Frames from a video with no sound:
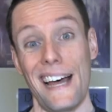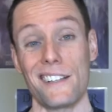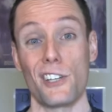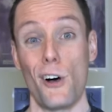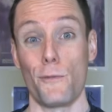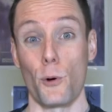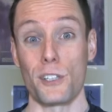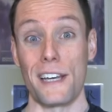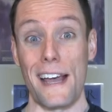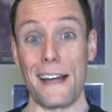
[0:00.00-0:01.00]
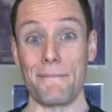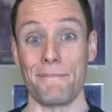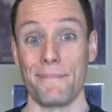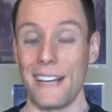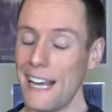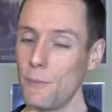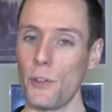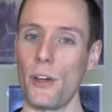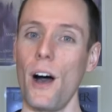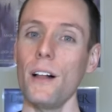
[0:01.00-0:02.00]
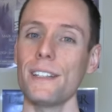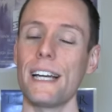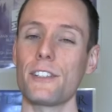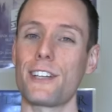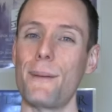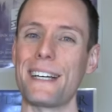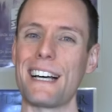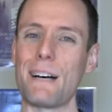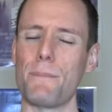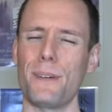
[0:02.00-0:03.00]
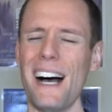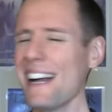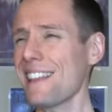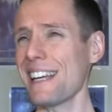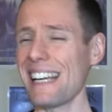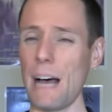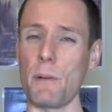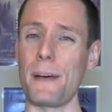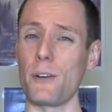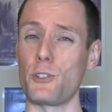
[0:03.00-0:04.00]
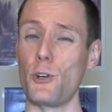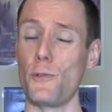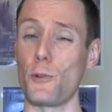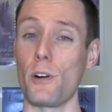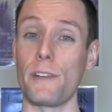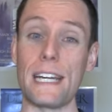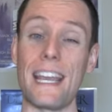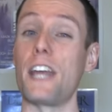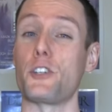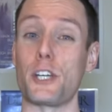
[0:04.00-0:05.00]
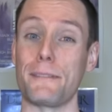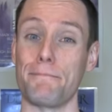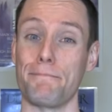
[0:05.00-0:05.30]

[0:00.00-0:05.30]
That's all for today. And with the holidays coming up, I think I'm about due for a vacation.